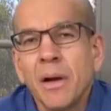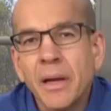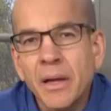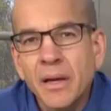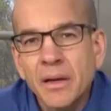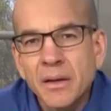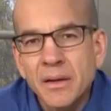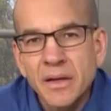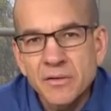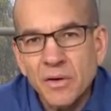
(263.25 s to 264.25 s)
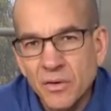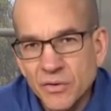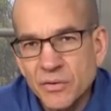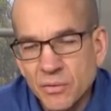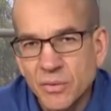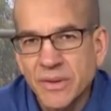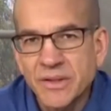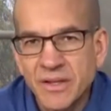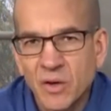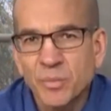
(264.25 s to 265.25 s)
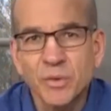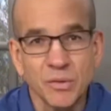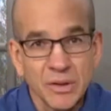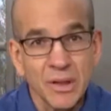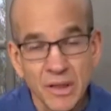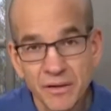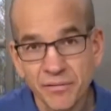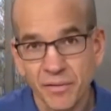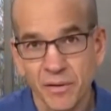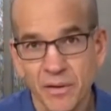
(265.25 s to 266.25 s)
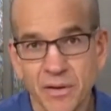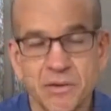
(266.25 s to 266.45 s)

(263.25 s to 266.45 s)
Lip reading: and it's also going to help you deliver